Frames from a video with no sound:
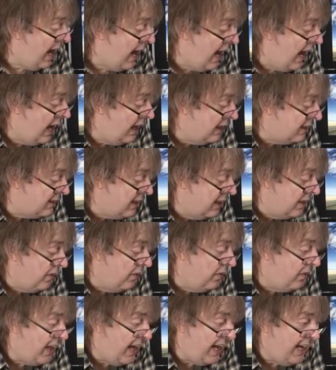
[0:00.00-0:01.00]
And
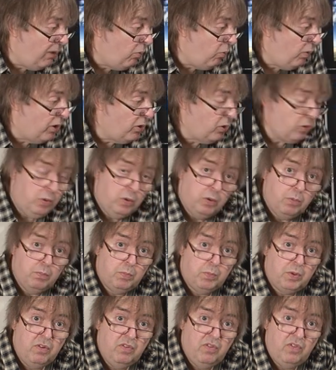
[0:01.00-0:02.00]
they will
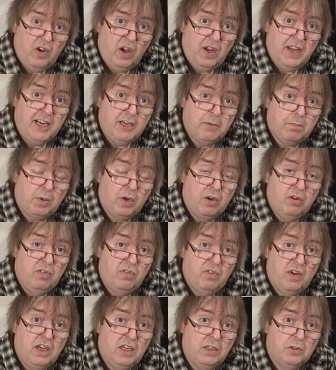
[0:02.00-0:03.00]
provide
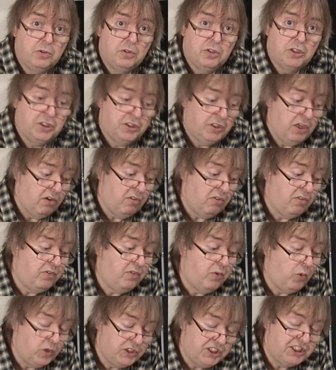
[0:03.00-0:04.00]
profiles
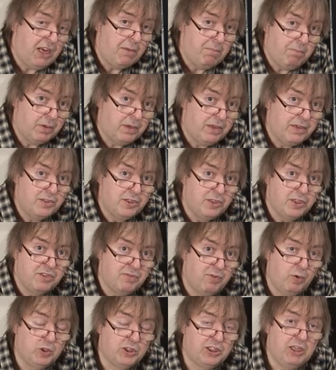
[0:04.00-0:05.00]
for some
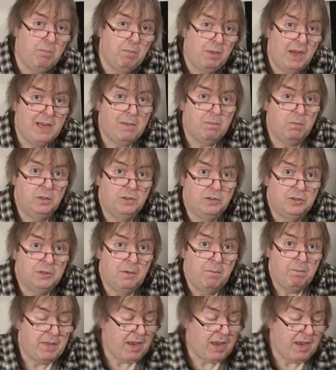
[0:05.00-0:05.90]
printers, for some papers.